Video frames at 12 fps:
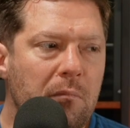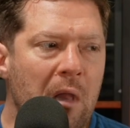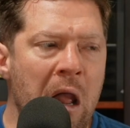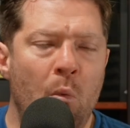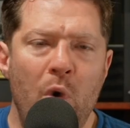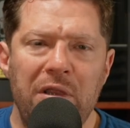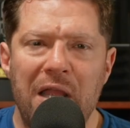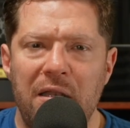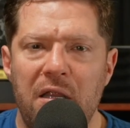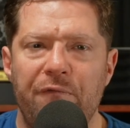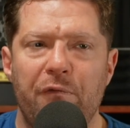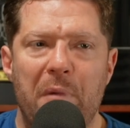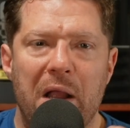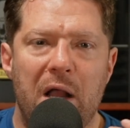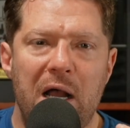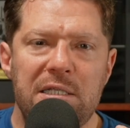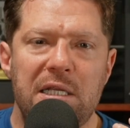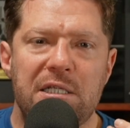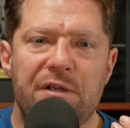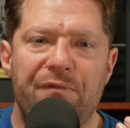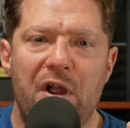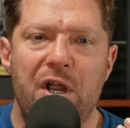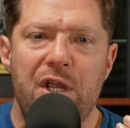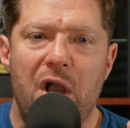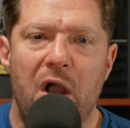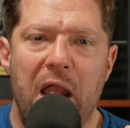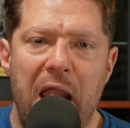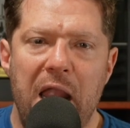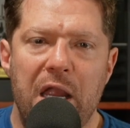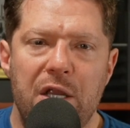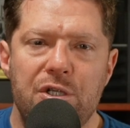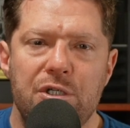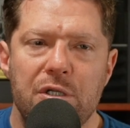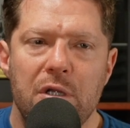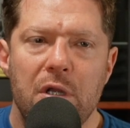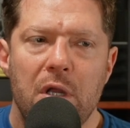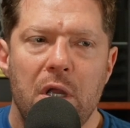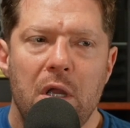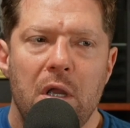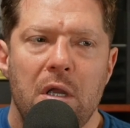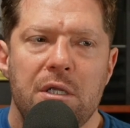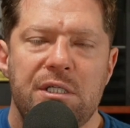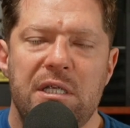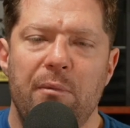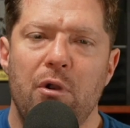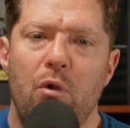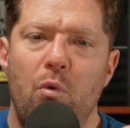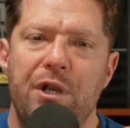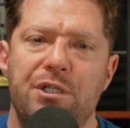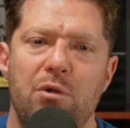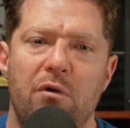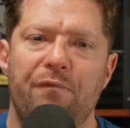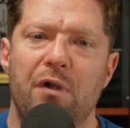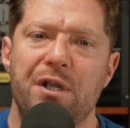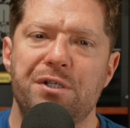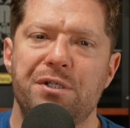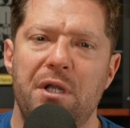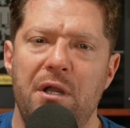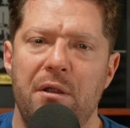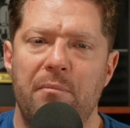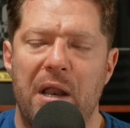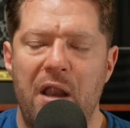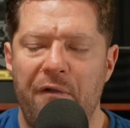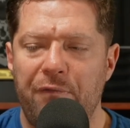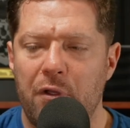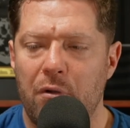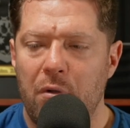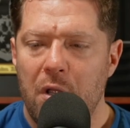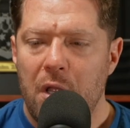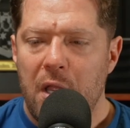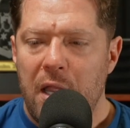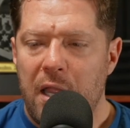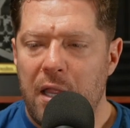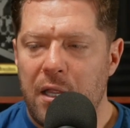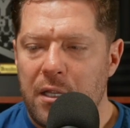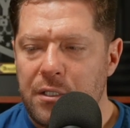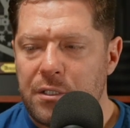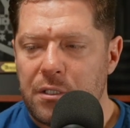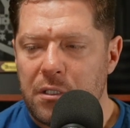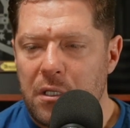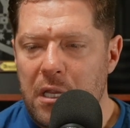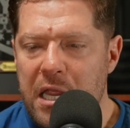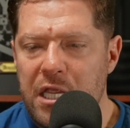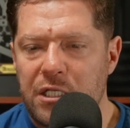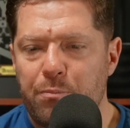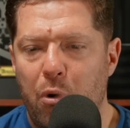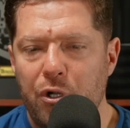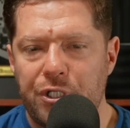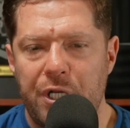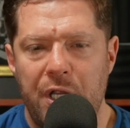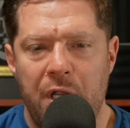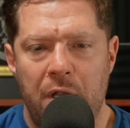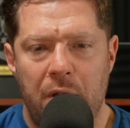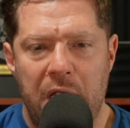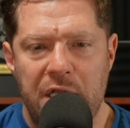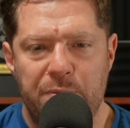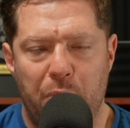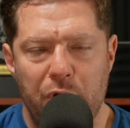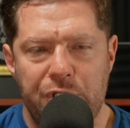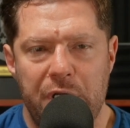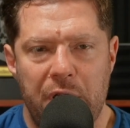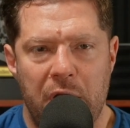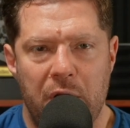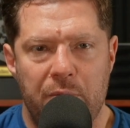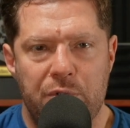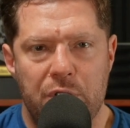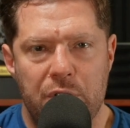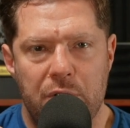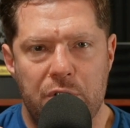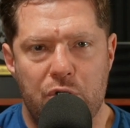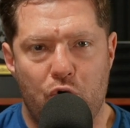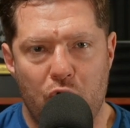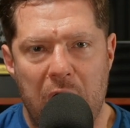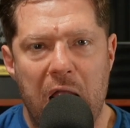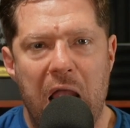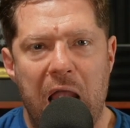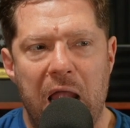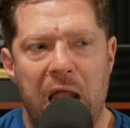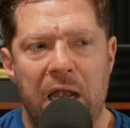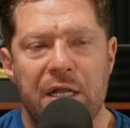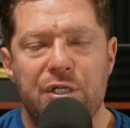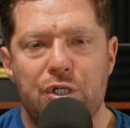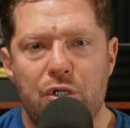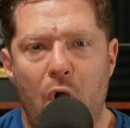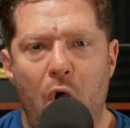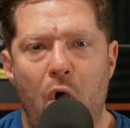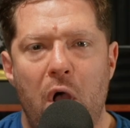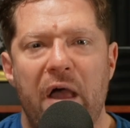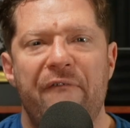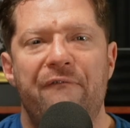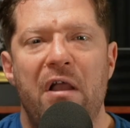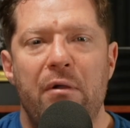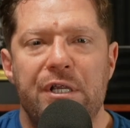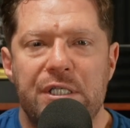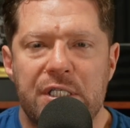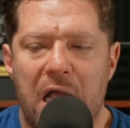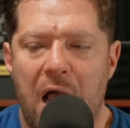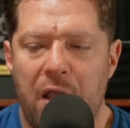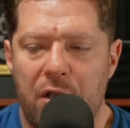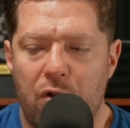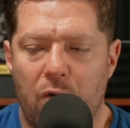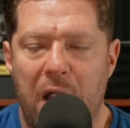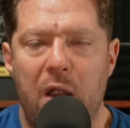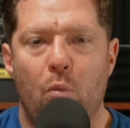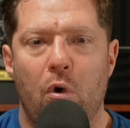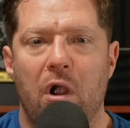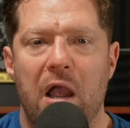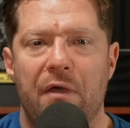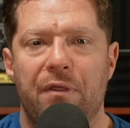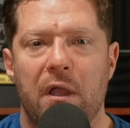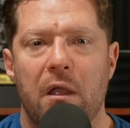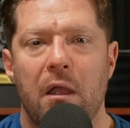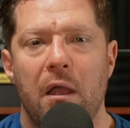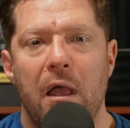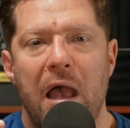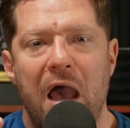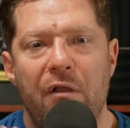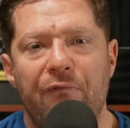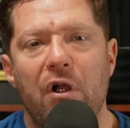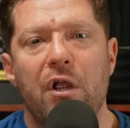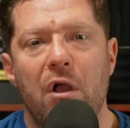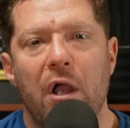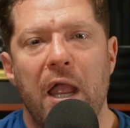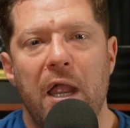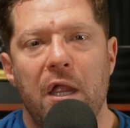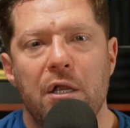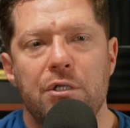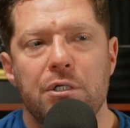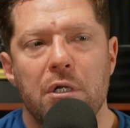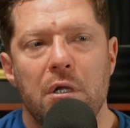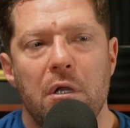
And what that did for my cousin is, a very young age, similar to what he's doing for his son, my nephew, is he's pushing him to create and install a very solid, great work ethic at a very young age.